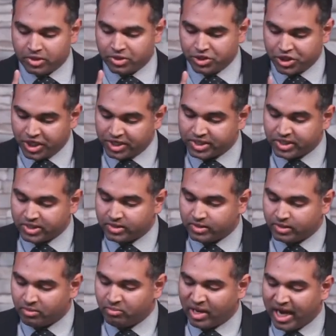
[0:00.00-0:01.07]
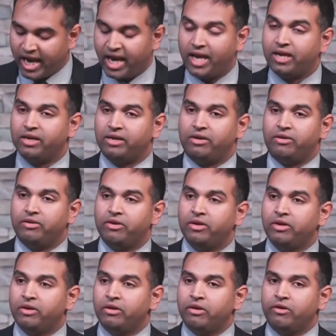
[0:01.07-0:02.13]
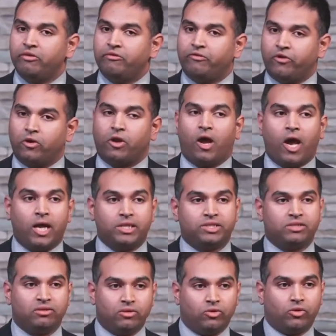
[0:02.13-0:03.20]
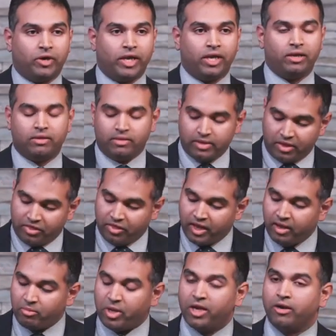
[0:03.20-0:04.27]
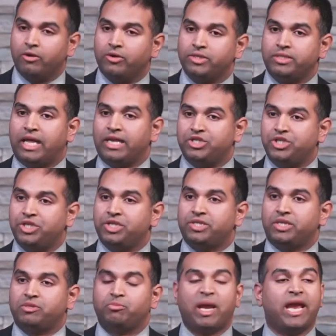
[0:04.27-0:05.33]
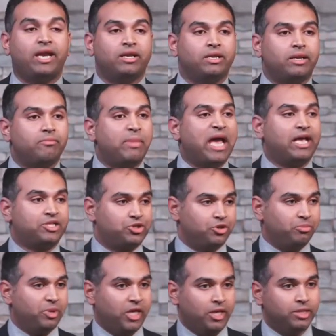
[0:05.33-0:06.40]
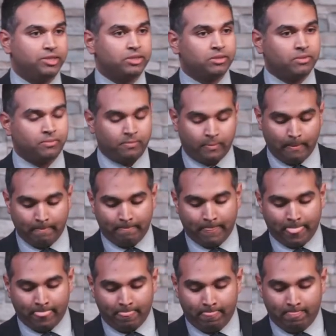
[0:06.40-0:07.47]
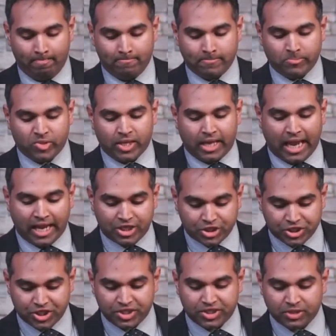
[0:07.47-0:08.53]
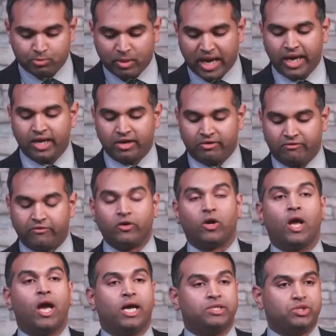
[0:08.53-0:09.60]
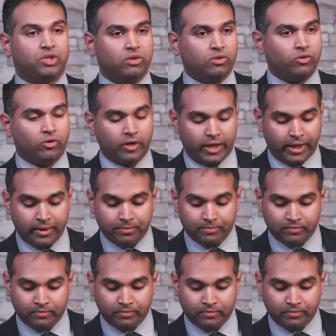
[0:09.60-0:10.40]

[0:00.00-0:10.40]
Jesus painted for God's glory. The theme here is that Jesus painted a masterpiece and Jesus painted for God's glory.